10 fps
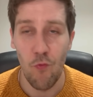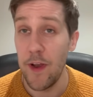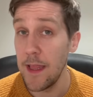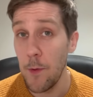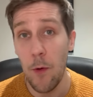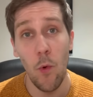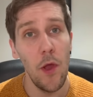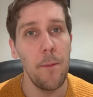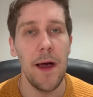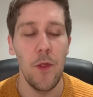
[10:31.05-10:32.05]
really well
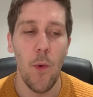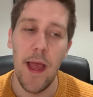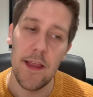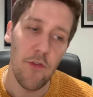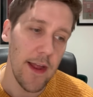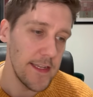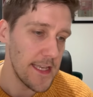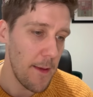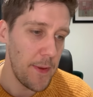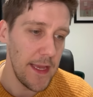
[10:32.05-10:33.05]
worked, by the way, great
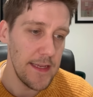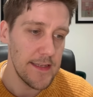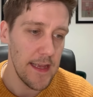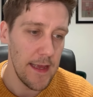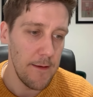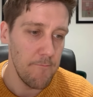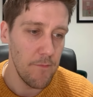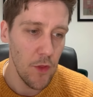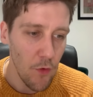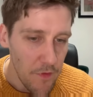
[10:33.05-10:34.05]
set piece,
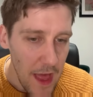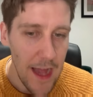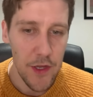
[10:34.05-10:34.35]
love that.